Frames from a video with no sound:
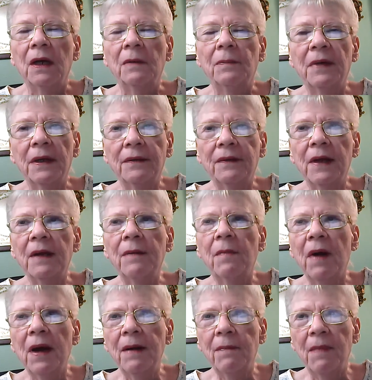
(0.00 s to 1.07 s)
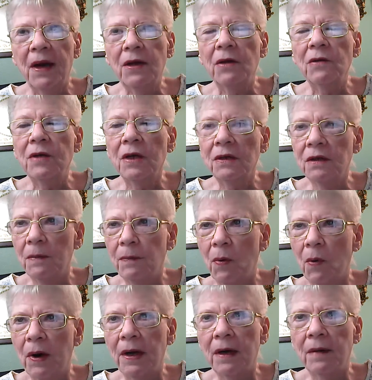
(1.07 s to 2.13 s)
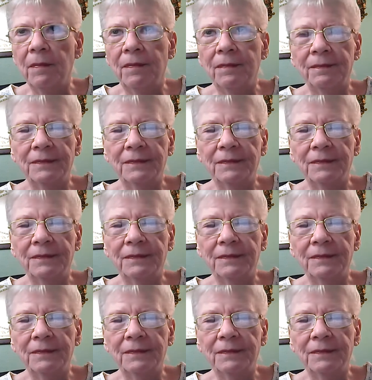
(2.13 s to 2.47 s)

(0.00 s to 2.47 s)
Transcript: but then might make you disappointed,